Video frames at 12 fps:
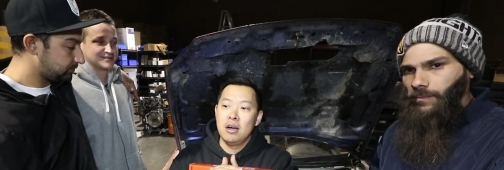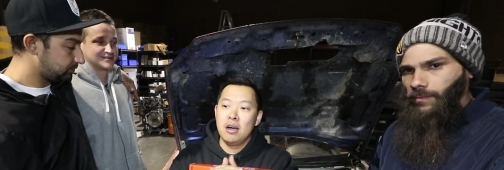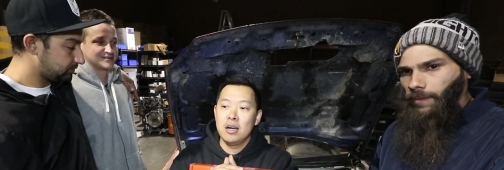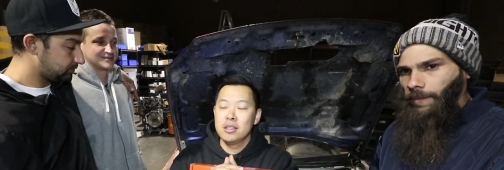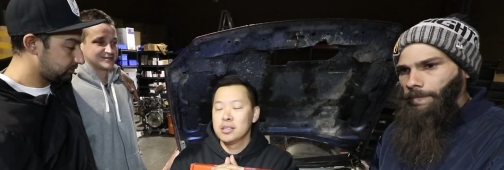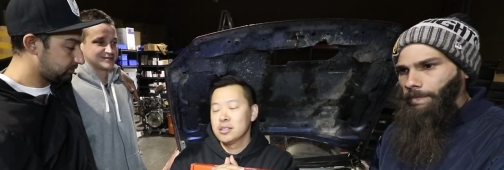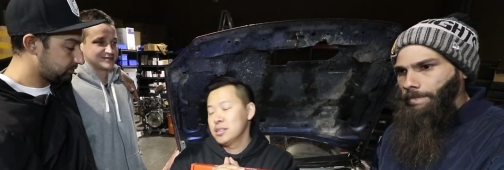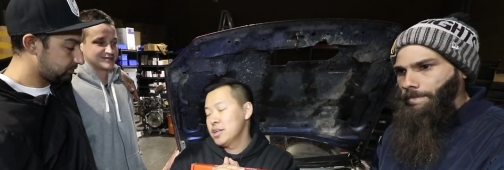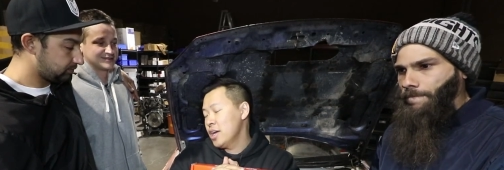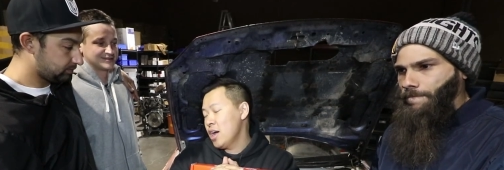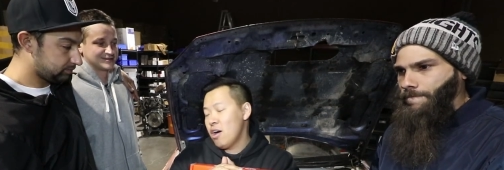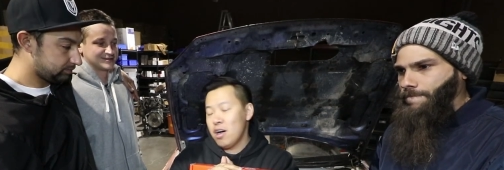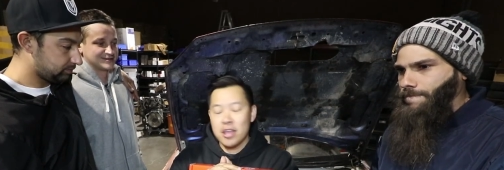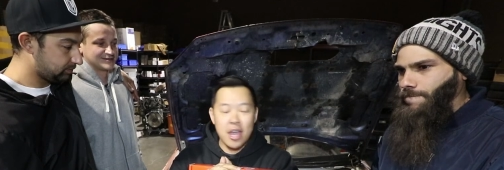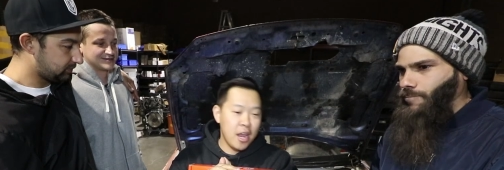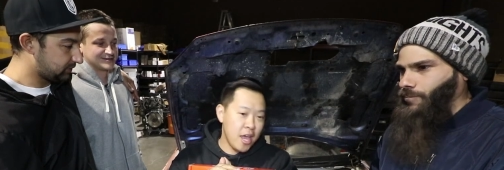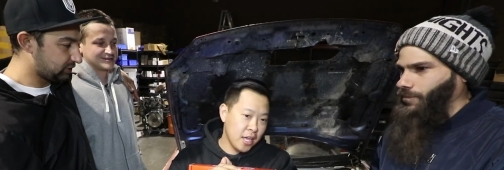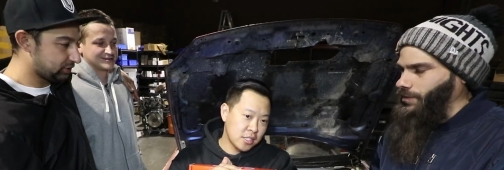Speaker 1: All the all the
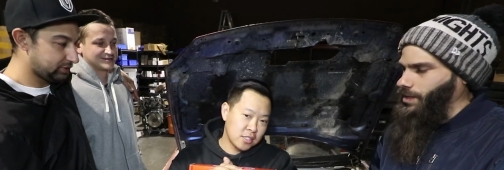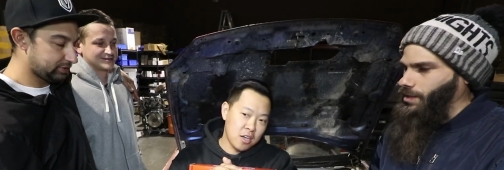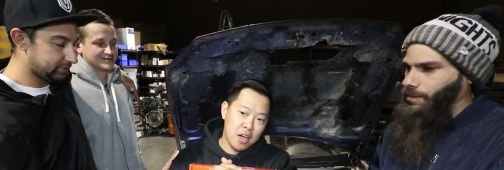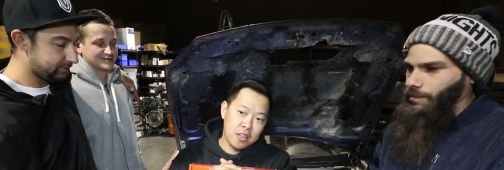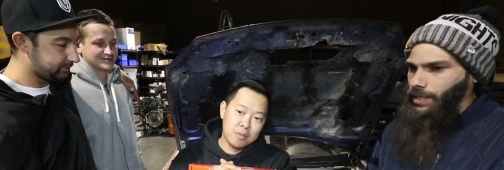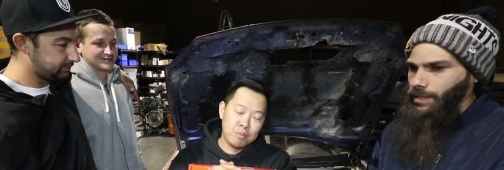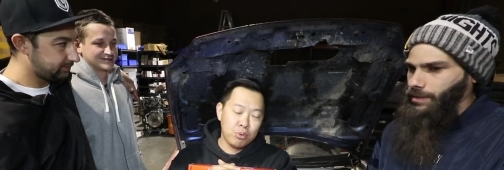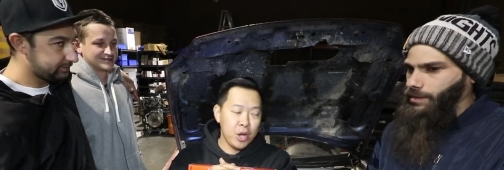headaches, Dude, all the man.